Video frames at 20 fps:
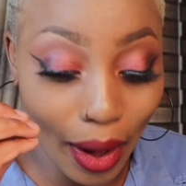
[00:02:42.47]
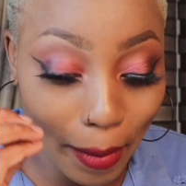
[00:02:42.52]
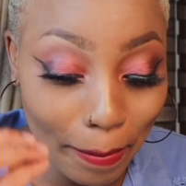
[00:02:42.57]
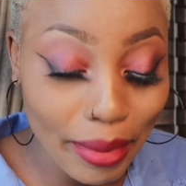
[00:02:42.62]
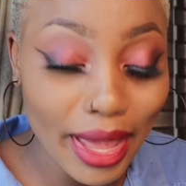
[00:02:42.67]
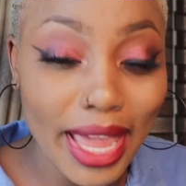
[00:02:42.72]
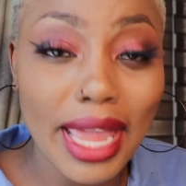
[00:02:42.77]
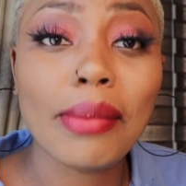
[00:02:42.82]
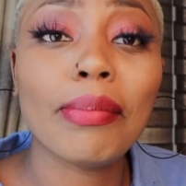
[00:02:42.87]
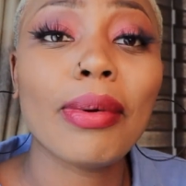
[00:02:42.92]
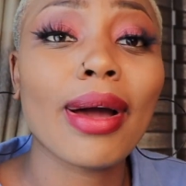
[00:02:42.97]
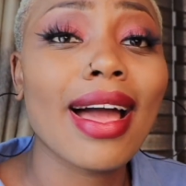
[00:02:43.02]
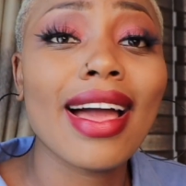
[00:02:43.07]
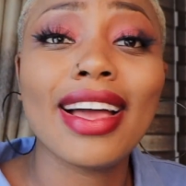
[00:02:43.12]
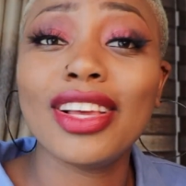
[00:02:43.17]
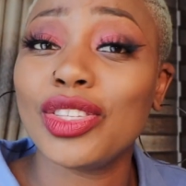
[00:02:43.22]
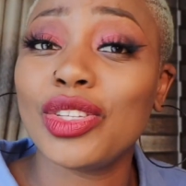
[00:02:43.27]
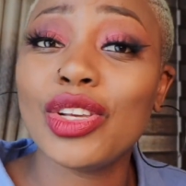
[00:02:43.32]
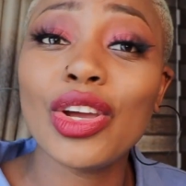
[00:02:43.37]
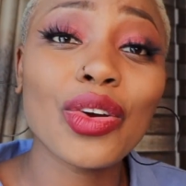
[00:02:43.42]
on paper
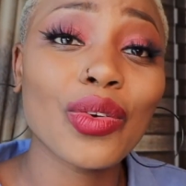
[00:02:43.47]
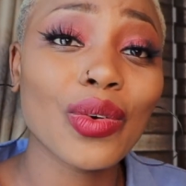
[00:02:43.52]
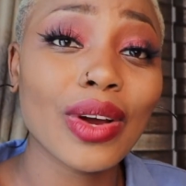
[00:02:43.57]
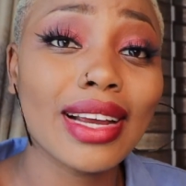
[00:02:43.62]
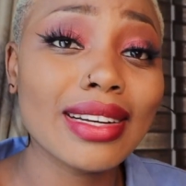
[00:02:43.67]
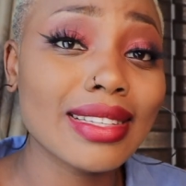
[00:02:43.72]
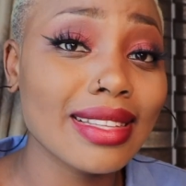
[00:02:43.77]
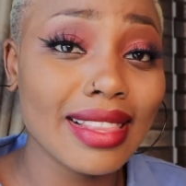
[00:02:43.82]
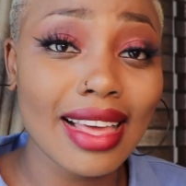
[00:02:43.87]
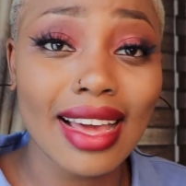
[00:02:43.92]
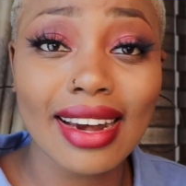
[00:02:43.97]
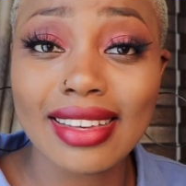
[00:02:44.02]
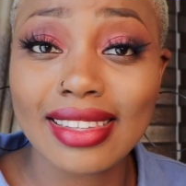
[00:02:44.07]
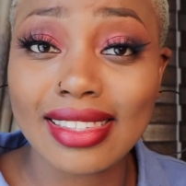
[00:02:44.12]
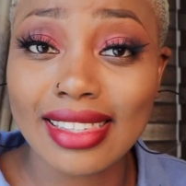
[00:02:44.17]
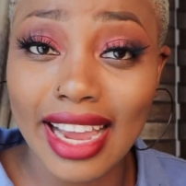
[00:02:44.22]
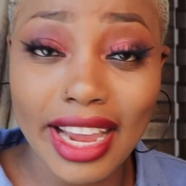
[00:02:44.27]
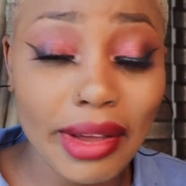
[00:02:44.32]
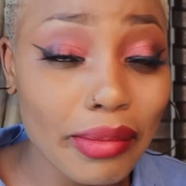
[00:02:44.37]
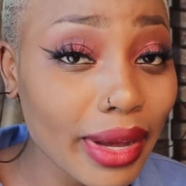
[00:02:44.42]
as you're writing that
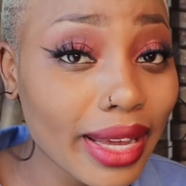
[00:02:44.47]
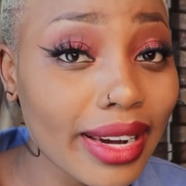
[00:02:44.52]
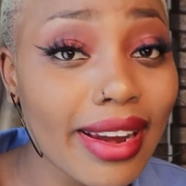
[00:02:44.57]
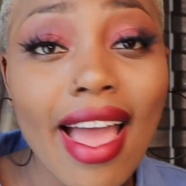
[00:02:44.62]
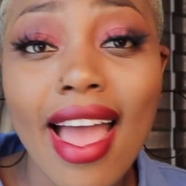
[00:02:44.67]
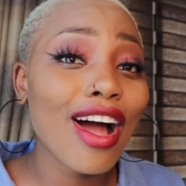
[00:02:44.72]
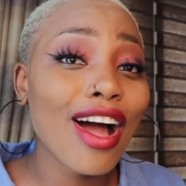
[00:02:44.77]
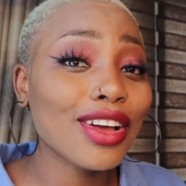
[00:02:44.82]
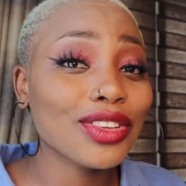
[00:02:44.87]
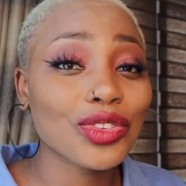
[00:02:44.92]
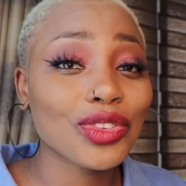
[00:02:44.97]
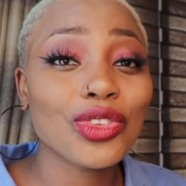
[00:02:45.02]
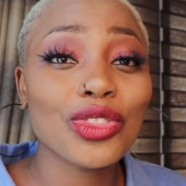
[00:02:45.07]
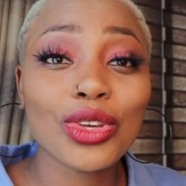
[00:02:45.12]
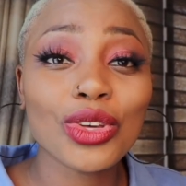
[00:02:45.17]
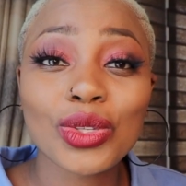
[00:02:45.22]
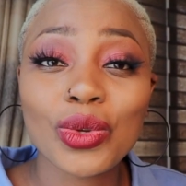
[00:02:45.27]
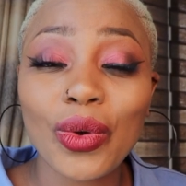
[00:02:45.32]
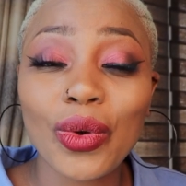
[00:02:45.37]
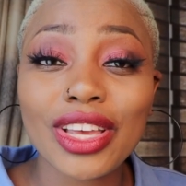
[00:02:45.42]
assignment, answering
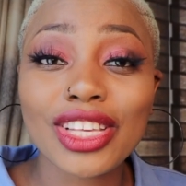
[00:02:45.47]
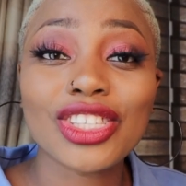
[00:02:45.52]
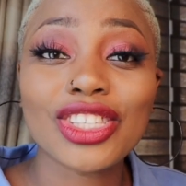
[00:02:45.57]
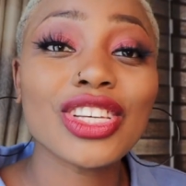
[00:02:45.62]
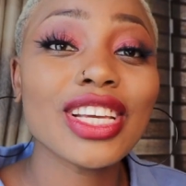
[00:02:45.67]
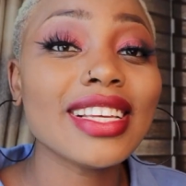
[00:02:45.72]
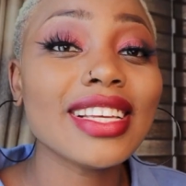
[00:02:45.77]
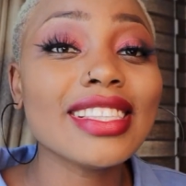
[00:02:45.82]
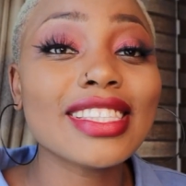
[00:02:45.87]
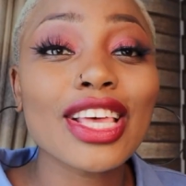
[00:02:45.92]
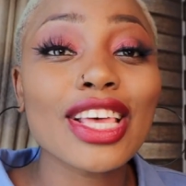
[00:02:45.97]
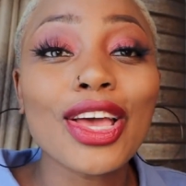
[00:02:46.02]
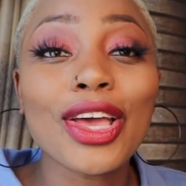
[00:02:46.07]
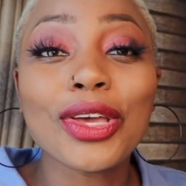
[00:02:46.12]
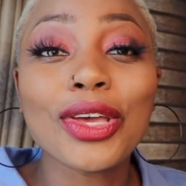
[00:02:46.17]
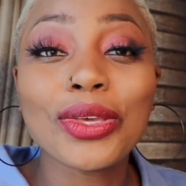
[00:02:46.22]
those questions.